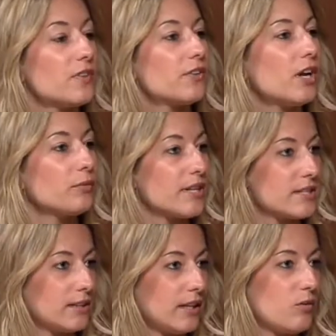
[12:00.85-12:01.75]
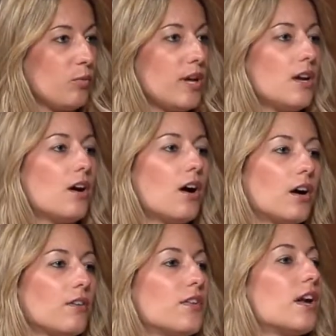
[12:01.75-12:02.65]
found out recently we
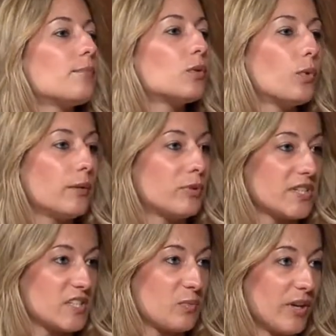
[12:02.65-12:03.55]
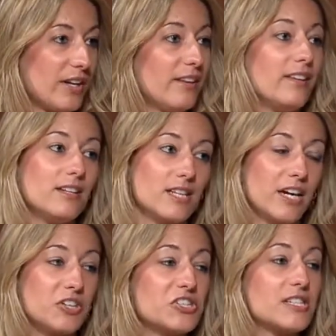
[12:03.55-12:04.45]
are the #1 participant in the
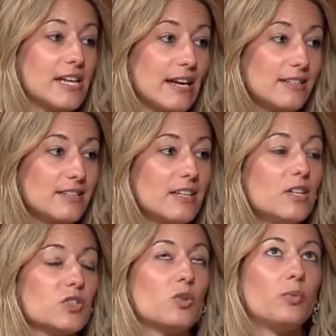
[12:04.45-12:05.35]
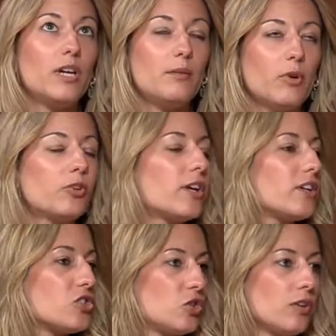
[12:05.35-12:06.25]
entire state. So Millcreek
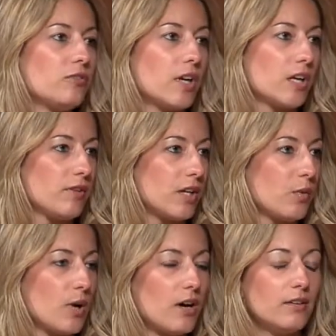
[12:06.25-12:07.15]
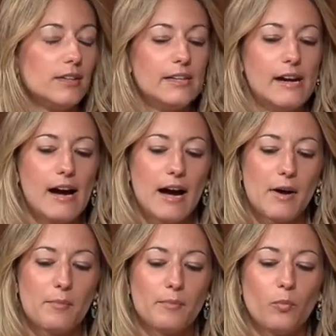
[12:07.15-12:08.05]
is doing very, very well.
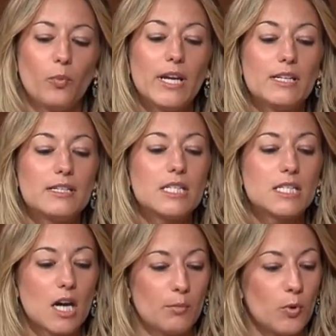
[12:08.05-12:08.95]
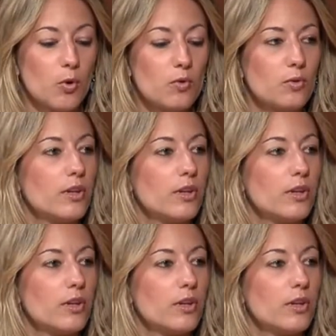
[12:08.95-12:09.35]
We double